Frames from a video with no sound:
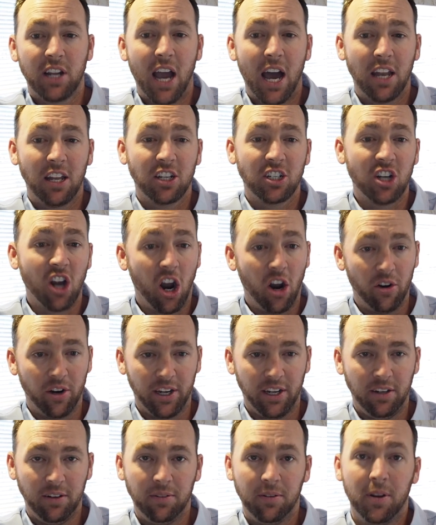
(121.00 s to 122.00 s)

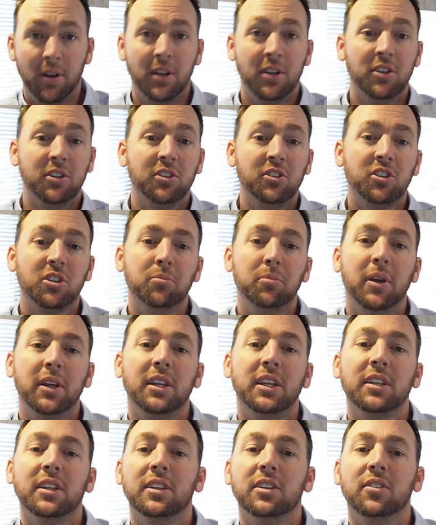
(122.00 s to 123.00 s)
Caligari to
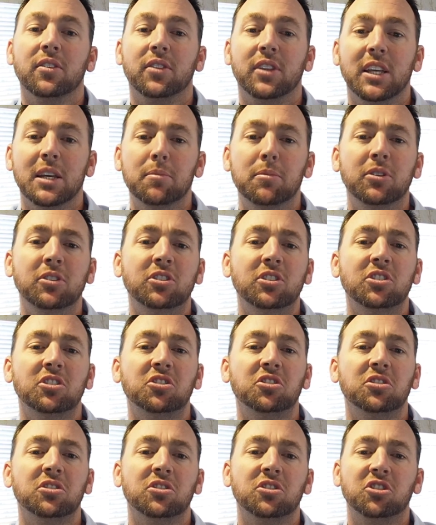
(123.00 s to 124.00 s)
make the
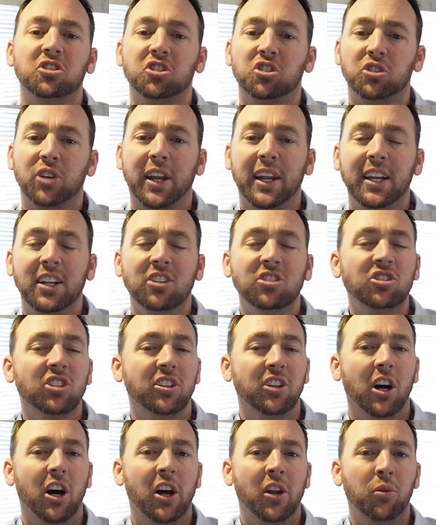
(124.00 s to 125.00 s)
images strange
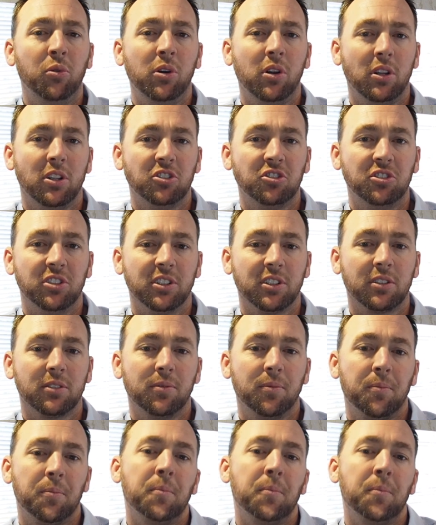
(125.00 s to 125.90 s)
and unrealistic.